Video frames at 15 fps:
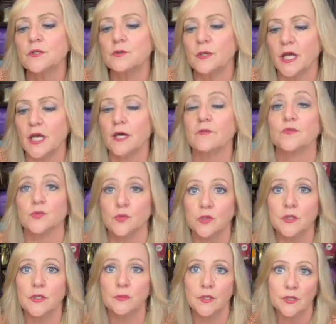you have to
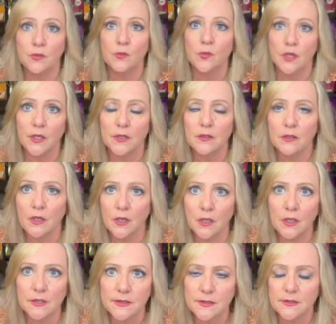worry about the wire
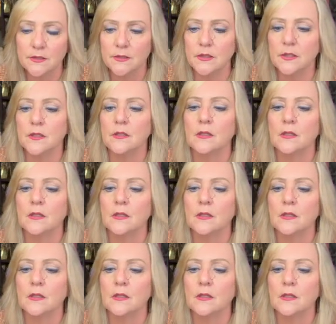constantly.